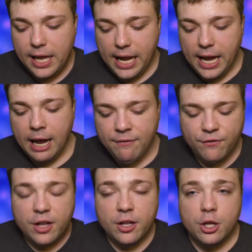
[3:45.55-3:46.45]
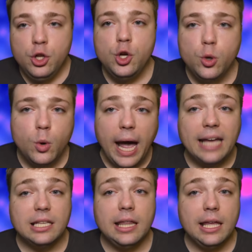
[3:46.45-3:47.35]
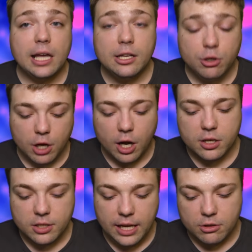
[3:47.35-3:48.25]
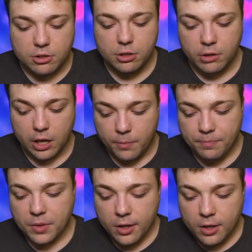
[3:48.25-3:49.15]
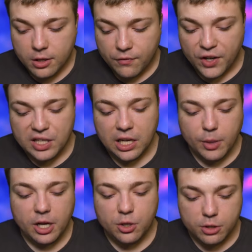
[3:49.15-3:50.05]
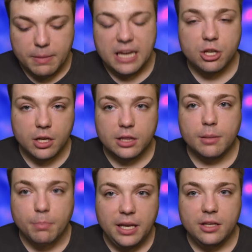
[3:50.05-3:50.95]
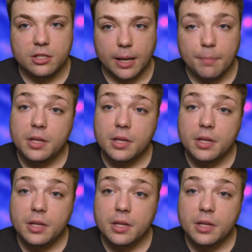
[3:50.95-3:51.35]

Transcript: If you accidentally cut your dog's nails too low, the first thing you want to do is make sure you get the bleeding stopped.